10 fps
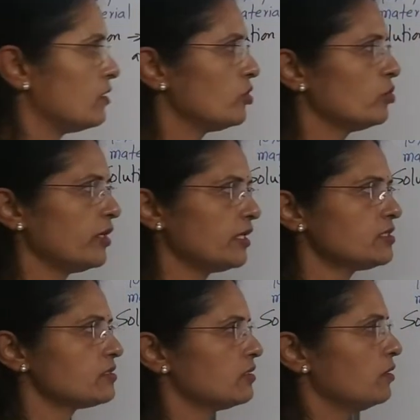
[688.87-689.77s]

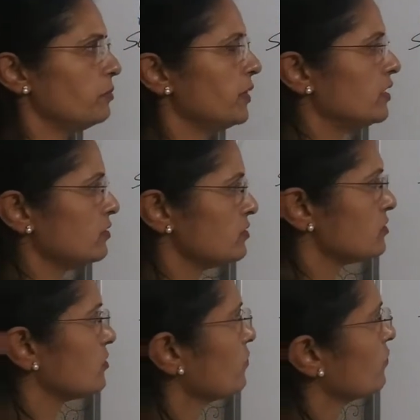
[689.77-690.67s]
2x
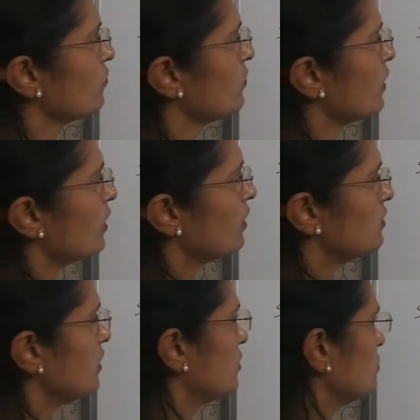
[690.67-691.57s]
meters.
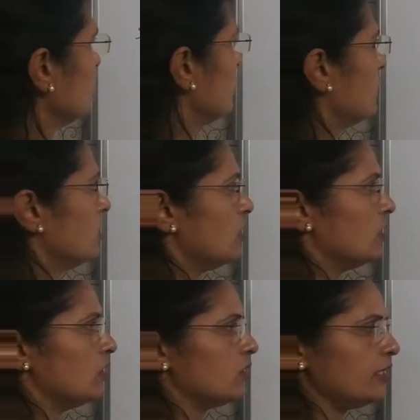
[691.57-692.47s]
Now
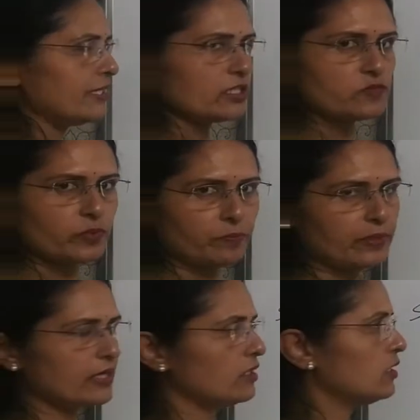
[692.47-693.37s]
let us
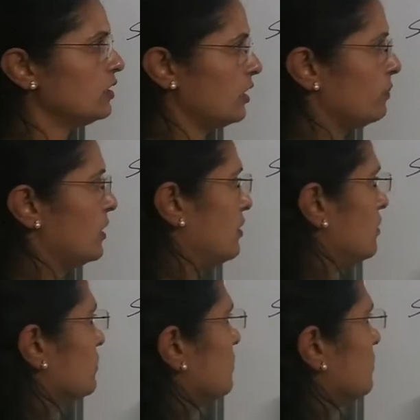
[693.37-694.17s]
prepare a table.